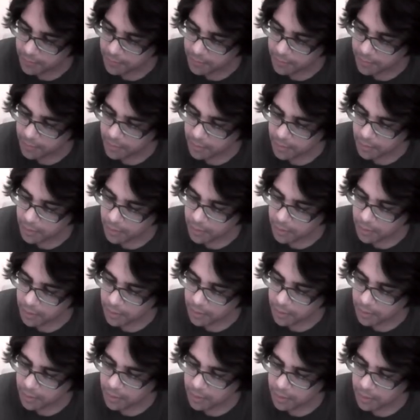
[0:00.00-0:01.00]

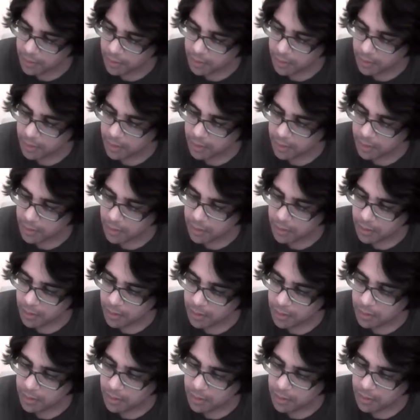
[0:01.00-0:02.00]

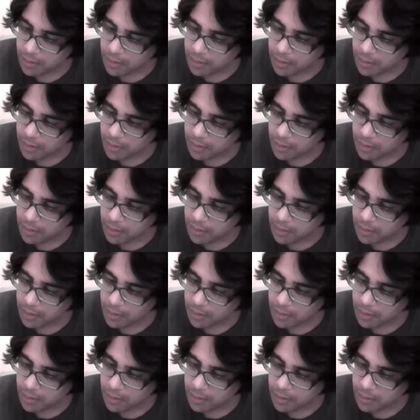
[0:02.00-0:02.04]
(no one is talking)